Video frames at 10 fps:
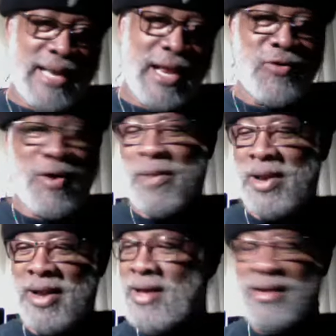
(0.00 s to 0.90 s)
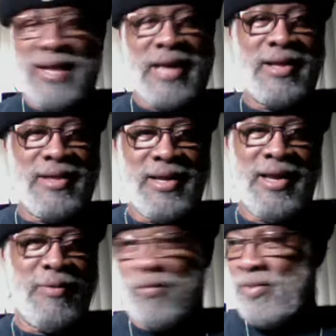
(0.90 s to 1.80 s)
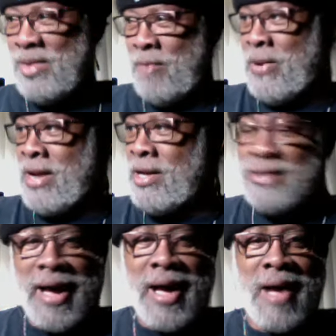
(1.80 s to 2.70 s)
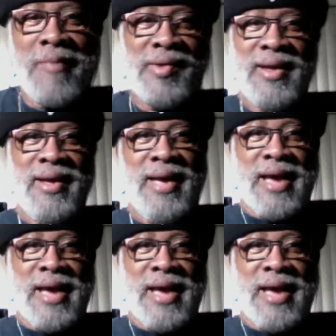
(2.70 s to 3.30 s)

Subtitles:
drum, but you play the toms and the